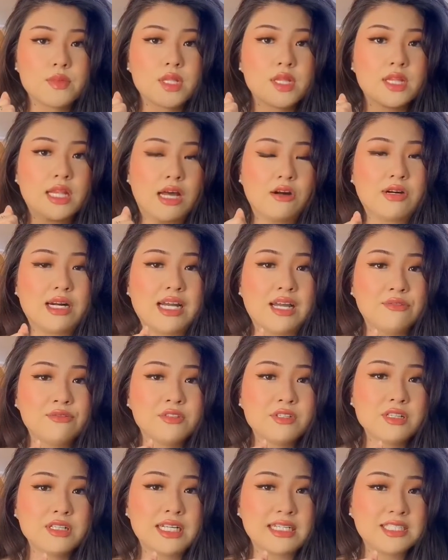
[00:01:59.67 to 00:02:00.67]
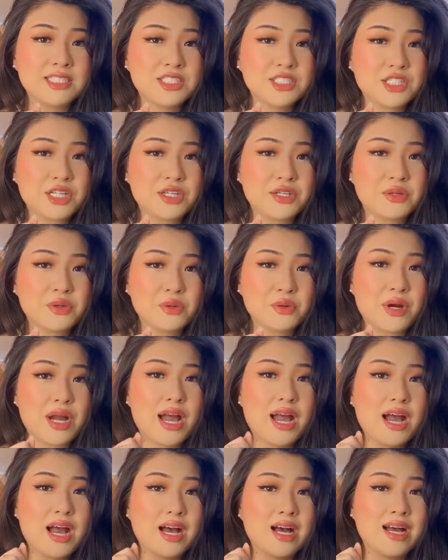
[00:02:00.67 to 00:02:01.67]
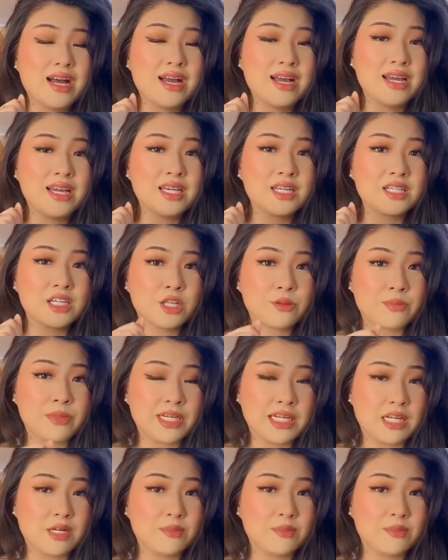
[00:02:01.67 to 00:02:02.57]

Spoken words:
Now I have to let you know, I cut my hair by